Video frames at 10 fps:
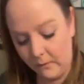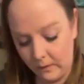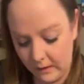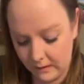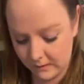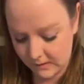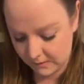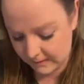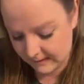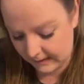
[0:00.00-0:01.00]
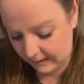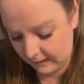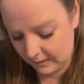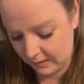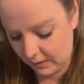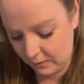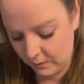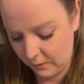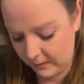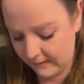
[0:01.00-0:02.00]
this green to do a second
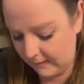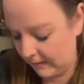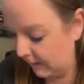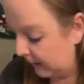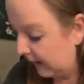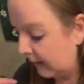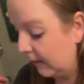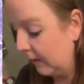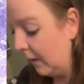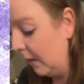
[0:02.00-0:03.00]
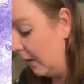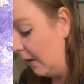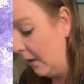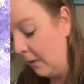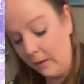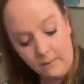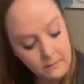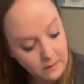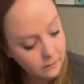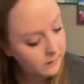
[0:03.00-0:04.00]
coat. Oh, that's a lot of black. Okay,
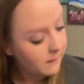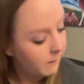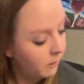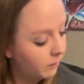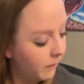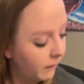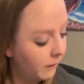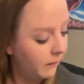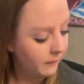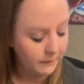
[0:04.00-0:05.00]
not quite that much black.